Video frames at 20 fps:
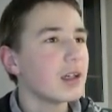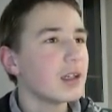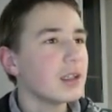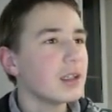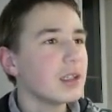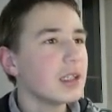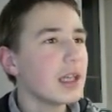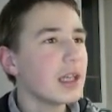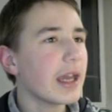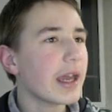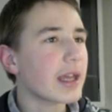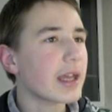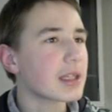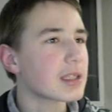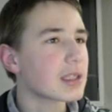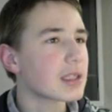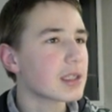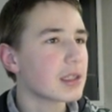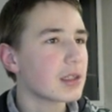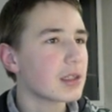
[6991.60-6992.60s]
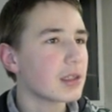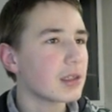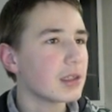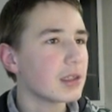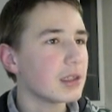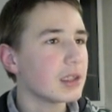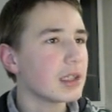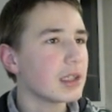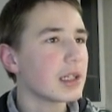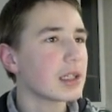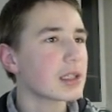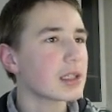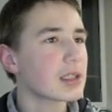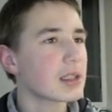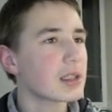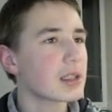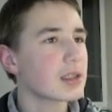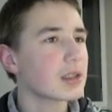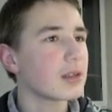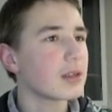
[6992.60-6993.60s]
Yes,
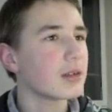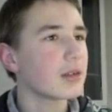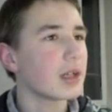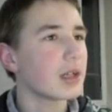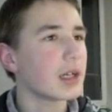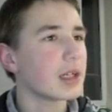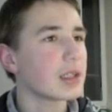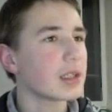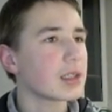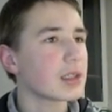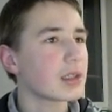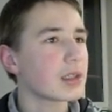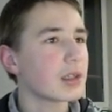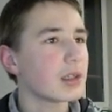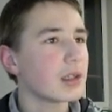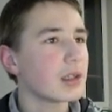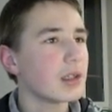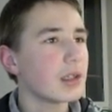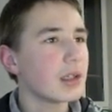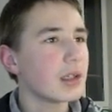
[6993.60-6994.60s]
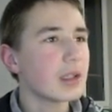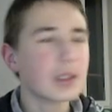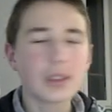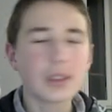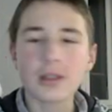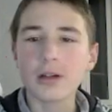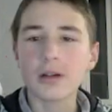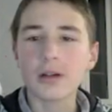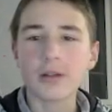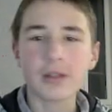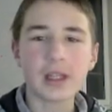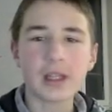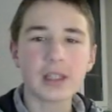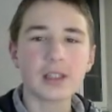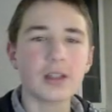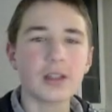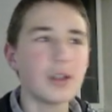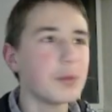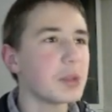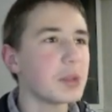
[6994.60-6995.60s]
let's go, guys. Let's go. That's
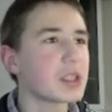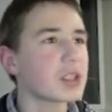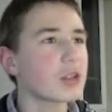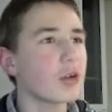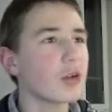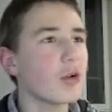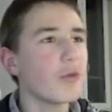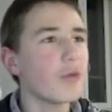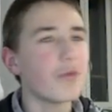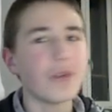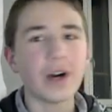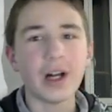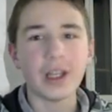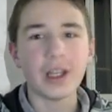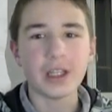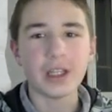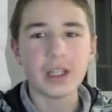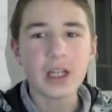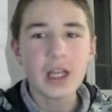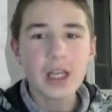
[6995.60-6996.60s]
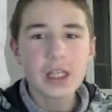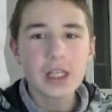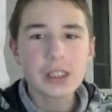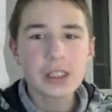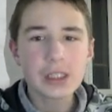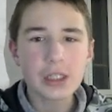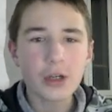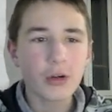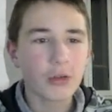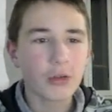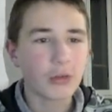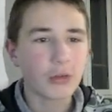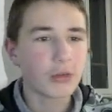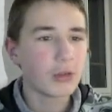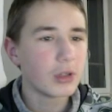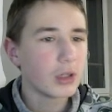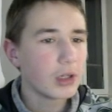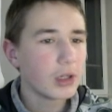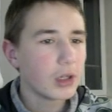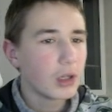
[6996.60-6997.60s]
gonna be so fun. So,
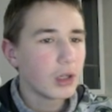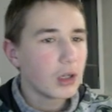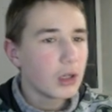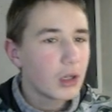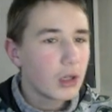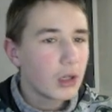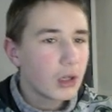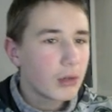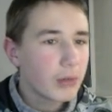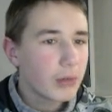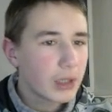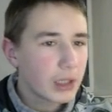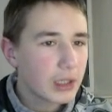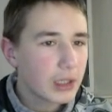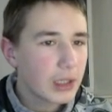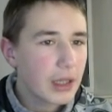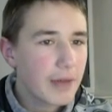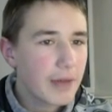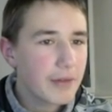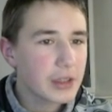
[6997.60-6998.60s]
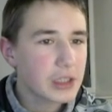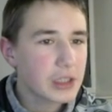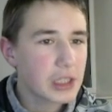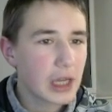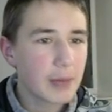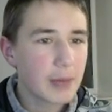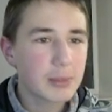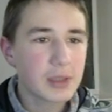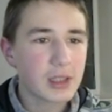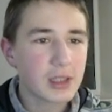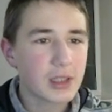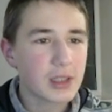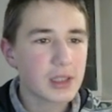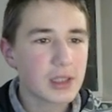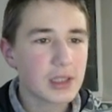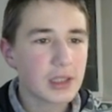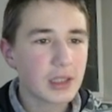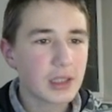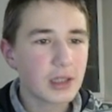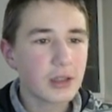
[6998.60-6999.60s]
oh my god, 11
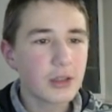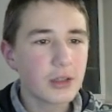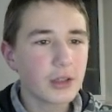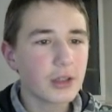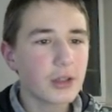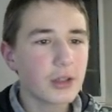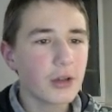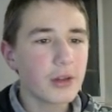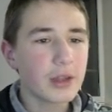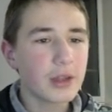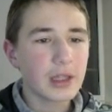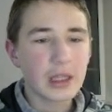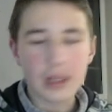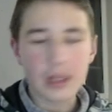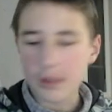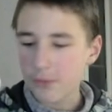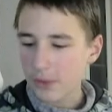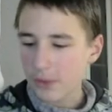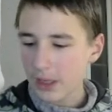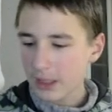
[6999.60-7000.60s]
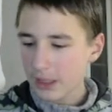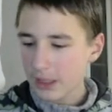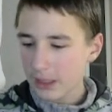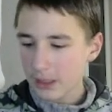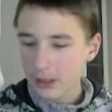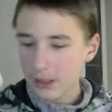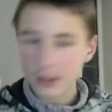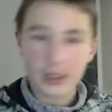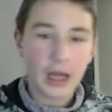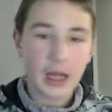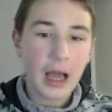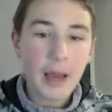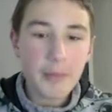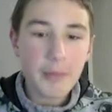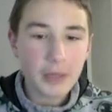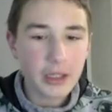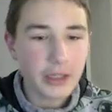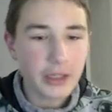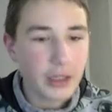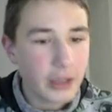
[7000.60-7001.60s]
chapters. Don't think that we are getting. I'm
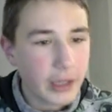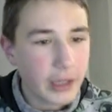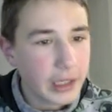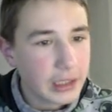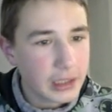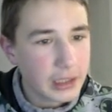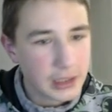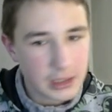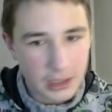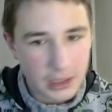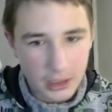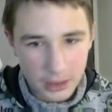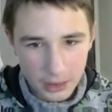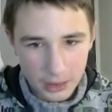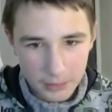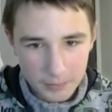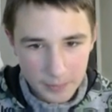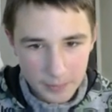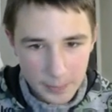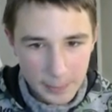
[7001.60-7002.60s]
gonna like the study.